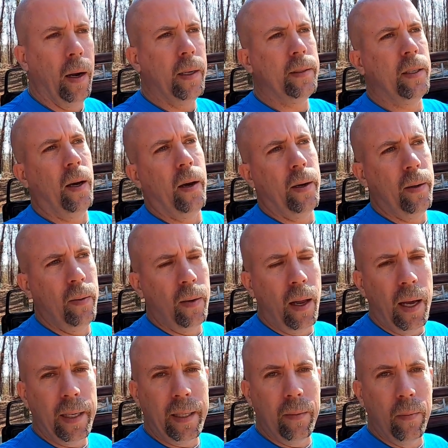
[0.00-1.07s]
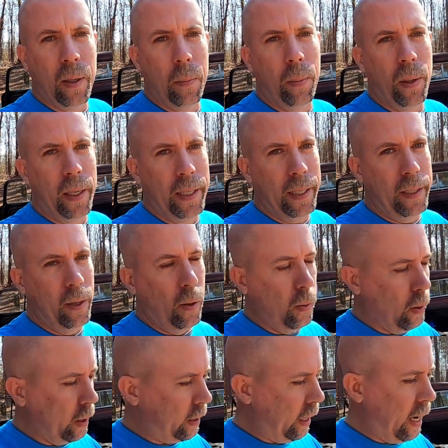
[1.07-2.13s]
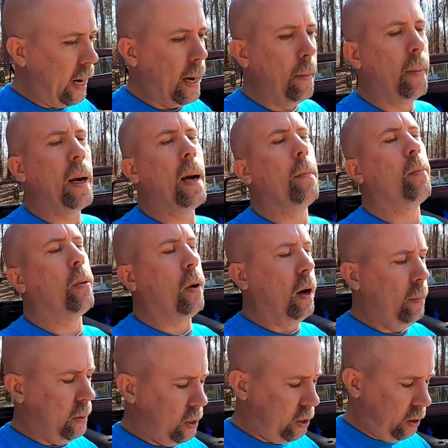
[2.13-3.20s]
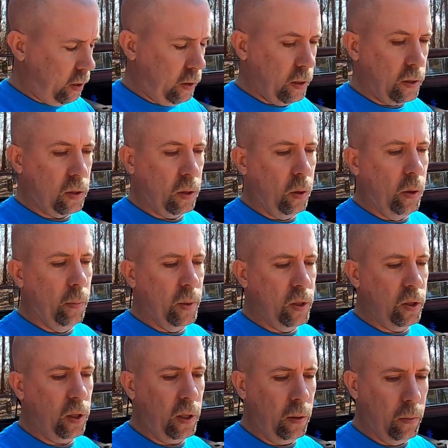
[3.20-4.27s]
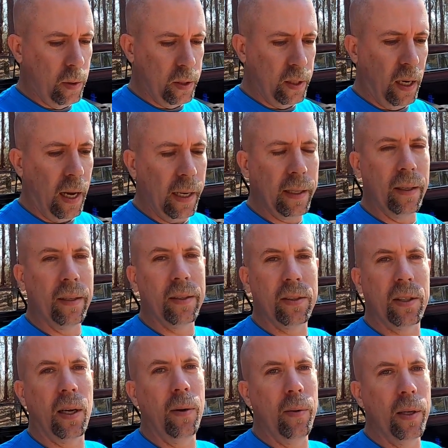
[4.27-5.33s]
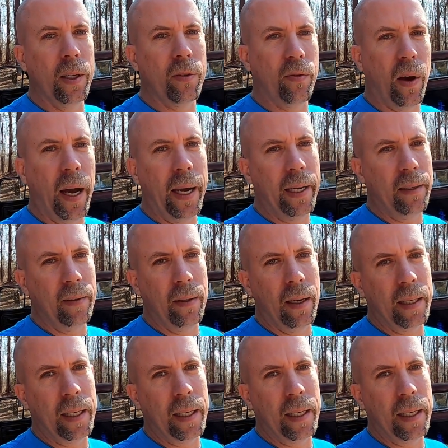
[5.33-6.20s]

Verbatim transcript: All right, y'all. I don't like it when a plan don't work out, but I promise you the sewing machine was not going to sew this vinyl.